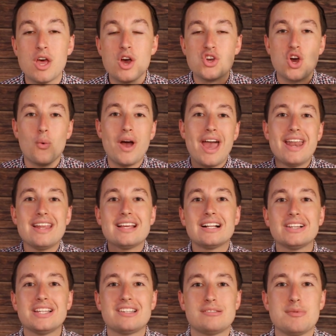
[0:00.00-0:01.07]
go ahead and
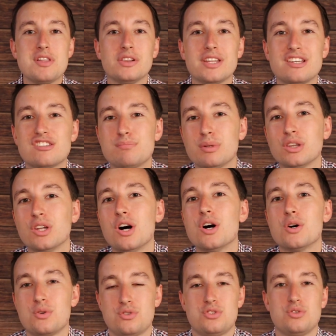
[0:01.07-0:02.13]
click some of the links
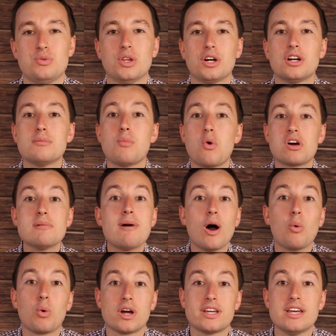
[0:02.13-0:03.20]
below to learn more
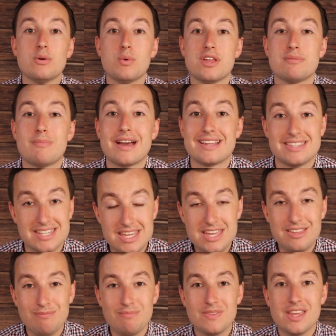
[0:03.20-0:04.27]
about working with my
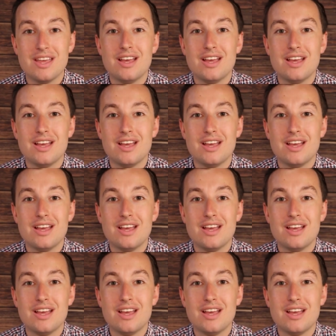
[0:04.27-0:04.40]
team,